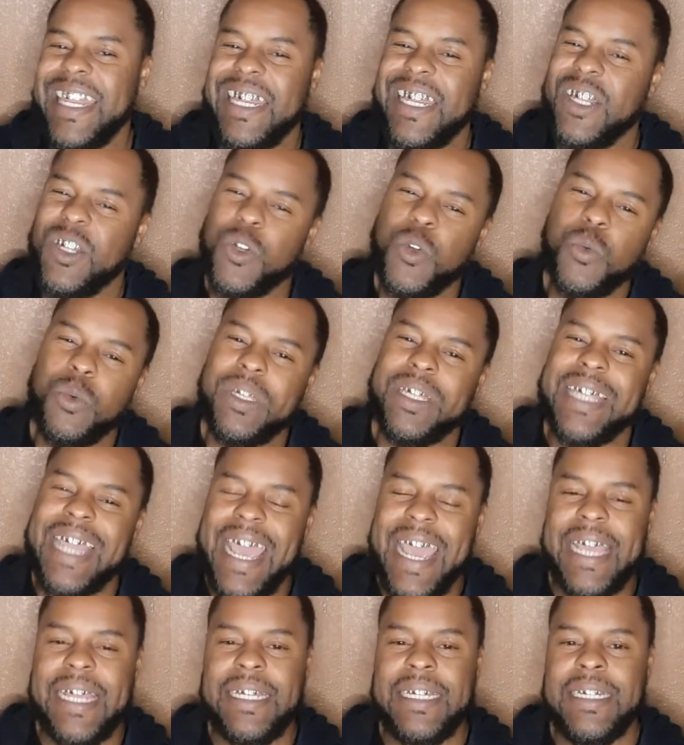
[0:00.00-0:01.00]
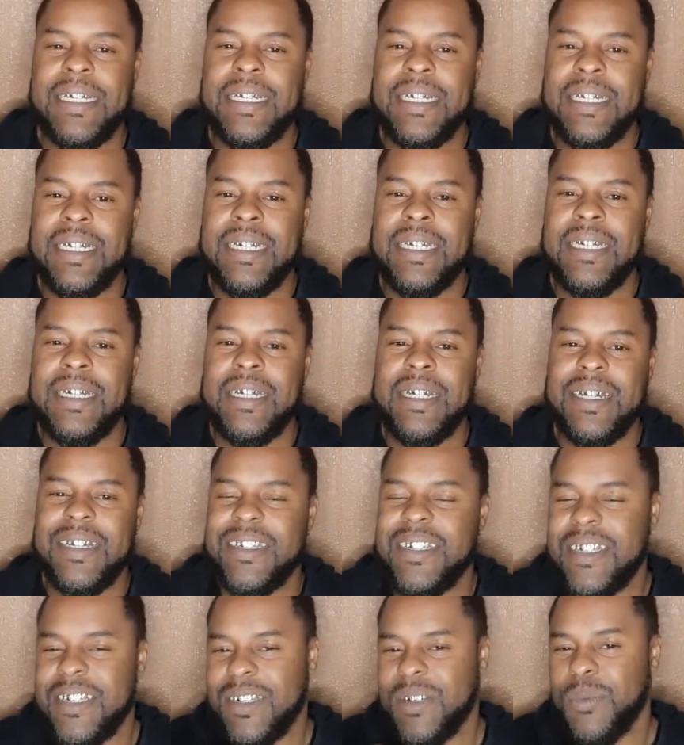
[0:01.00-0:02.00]
nothing to do with that, Cause
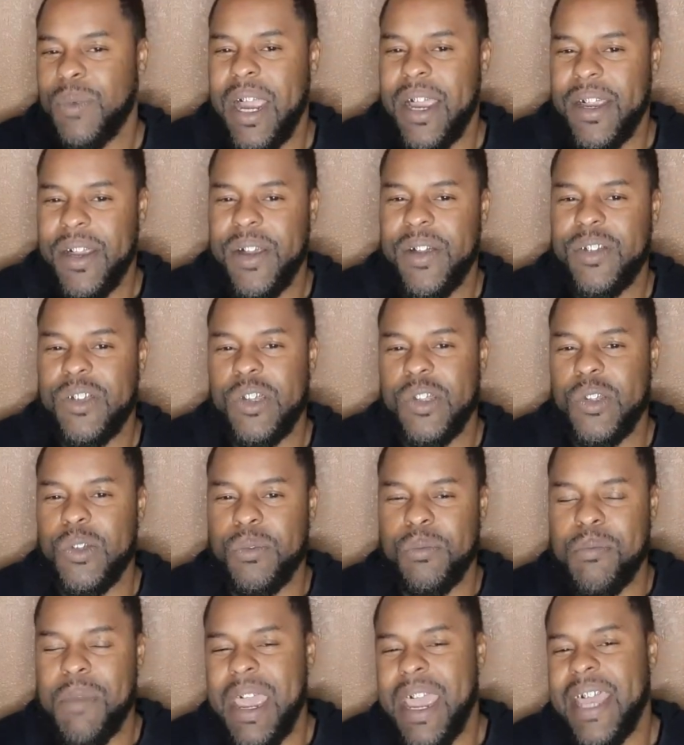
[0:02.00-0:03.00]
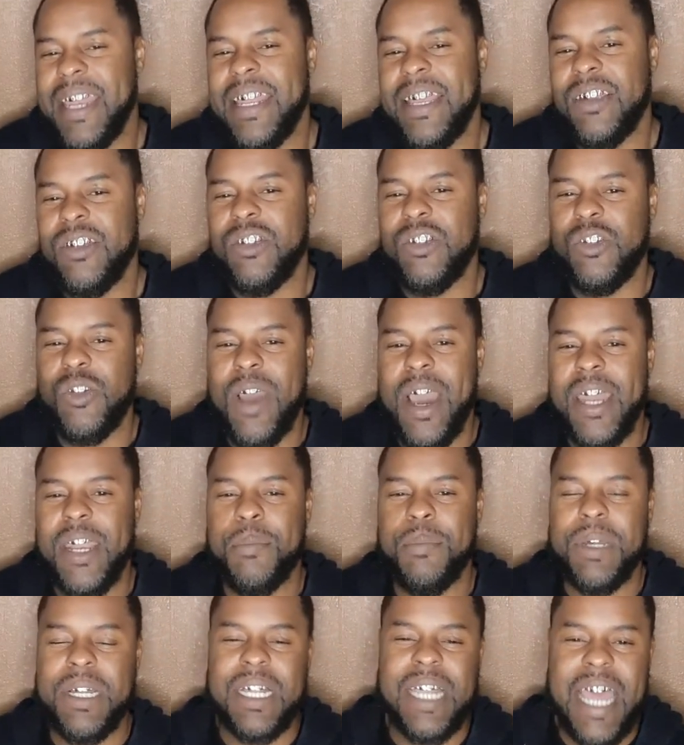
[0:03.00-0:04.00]
this right here is a man that's trying to
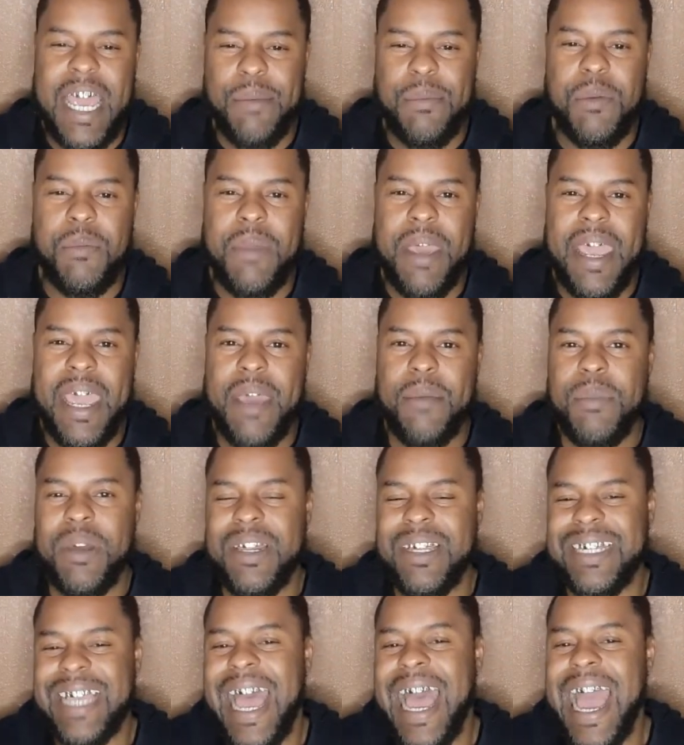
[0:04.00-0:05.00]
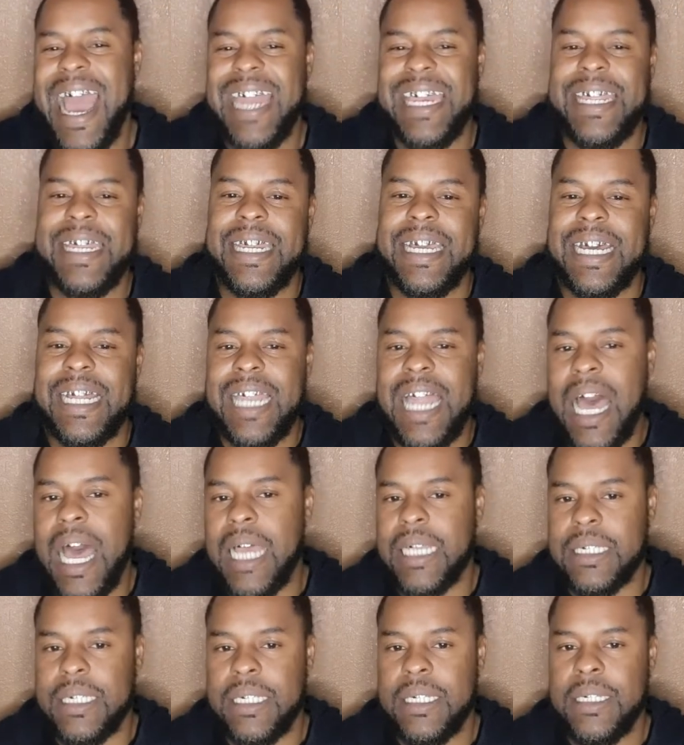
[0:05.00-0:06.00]
proclaim a man, but he's hiding in the
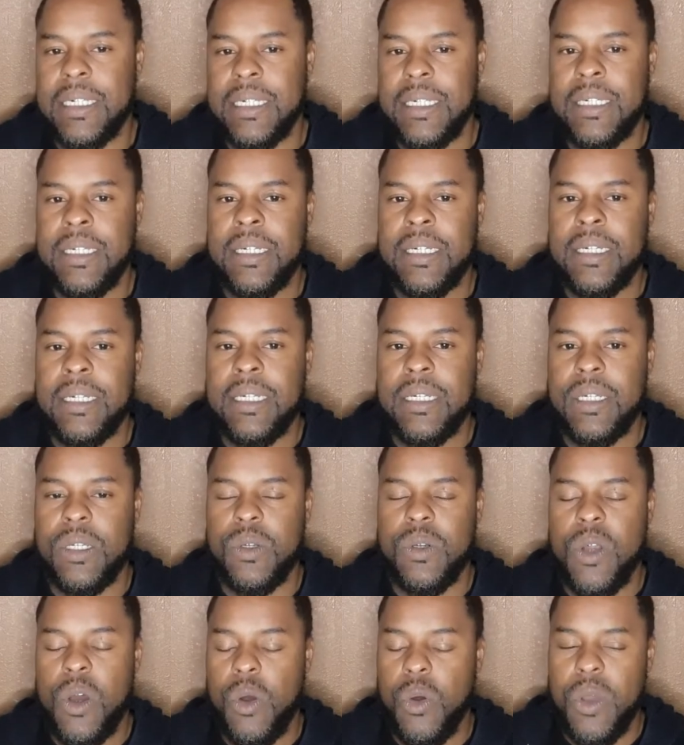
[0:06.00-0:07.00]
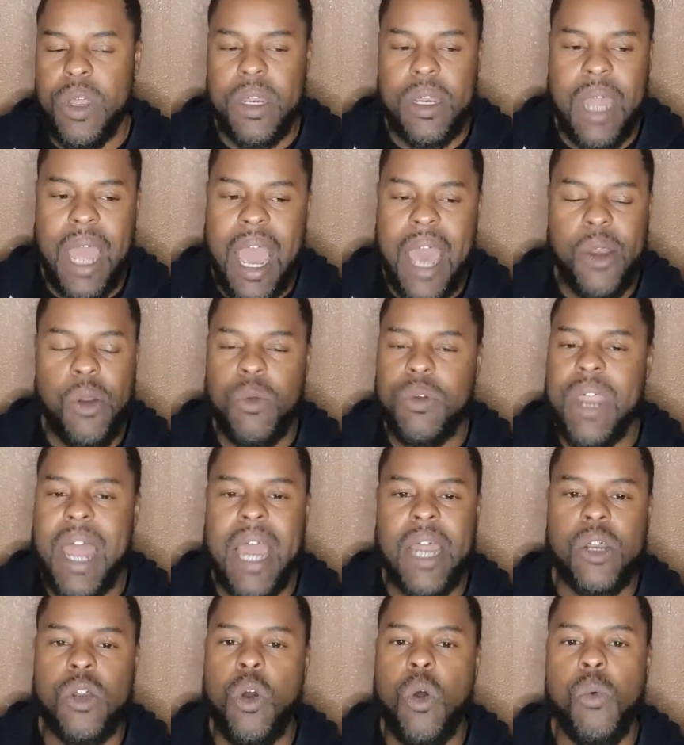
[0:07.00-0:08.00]
closet. You know, and I don't
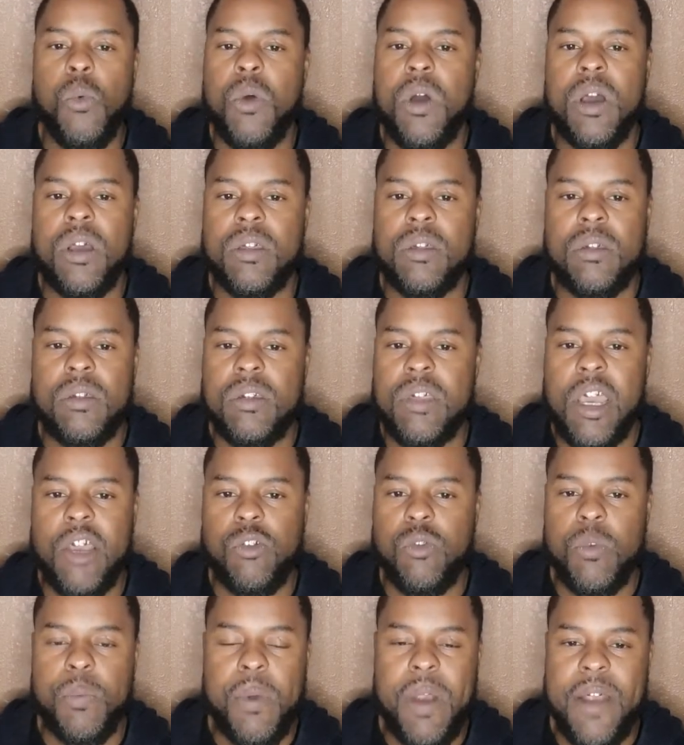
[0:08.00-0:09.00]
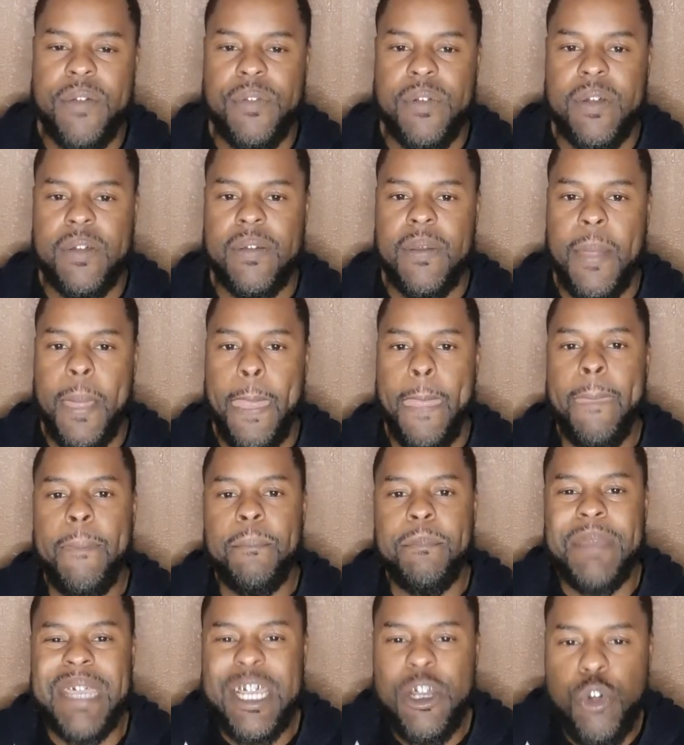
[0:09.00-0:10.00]
knock no one's sexual preference.
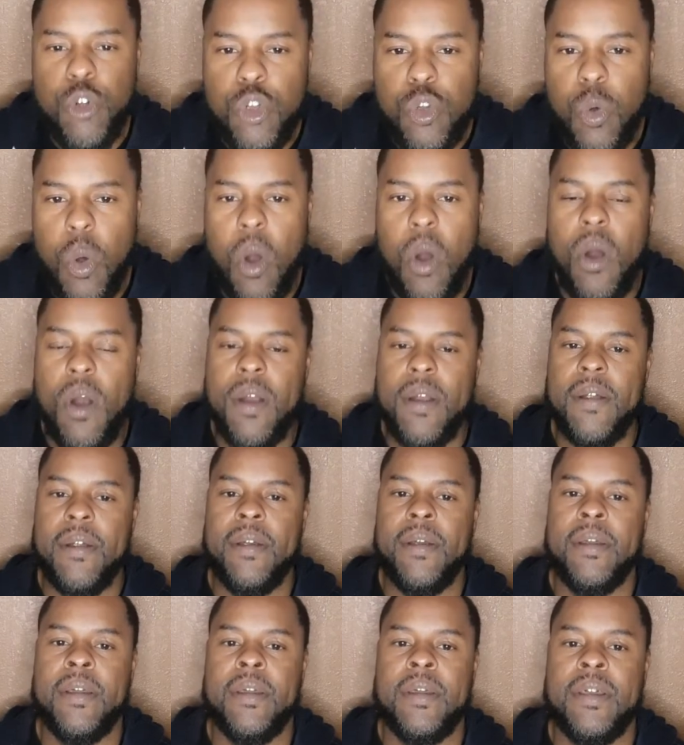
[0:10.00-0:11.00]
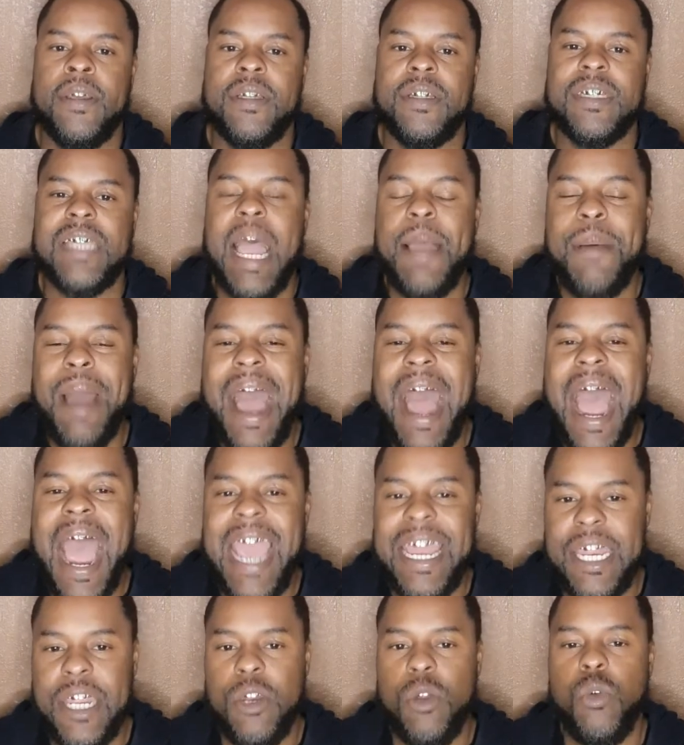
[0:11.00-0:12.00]
Be who you are. Stop
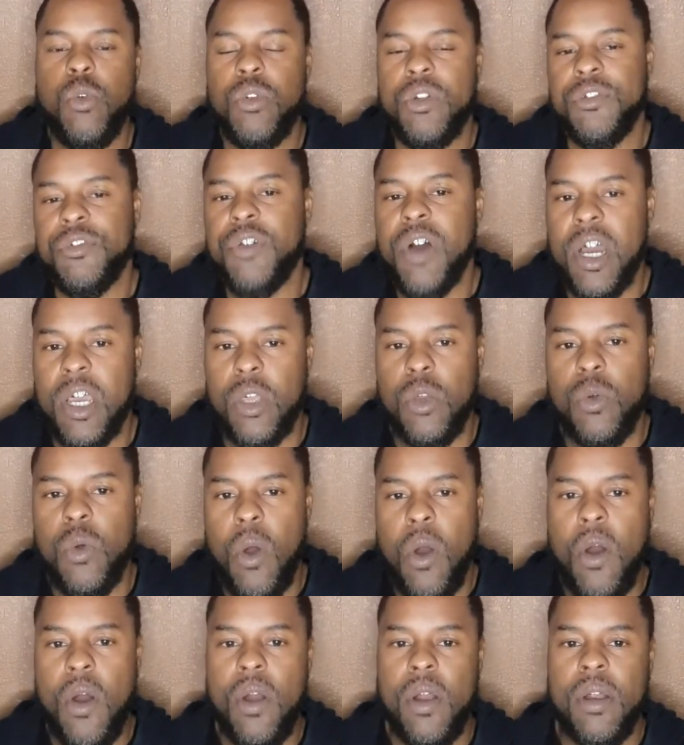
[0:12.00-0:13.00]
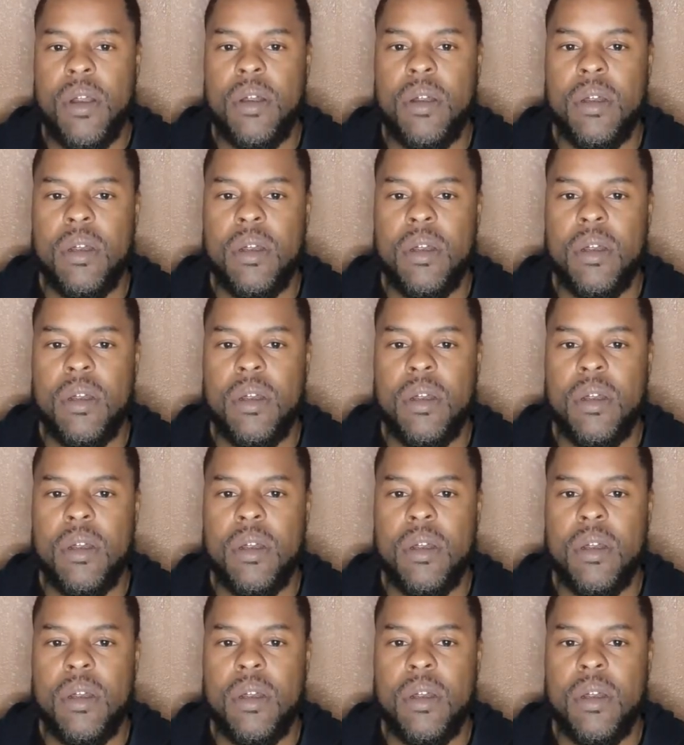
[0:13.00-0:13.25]
hiding who the fuck you are.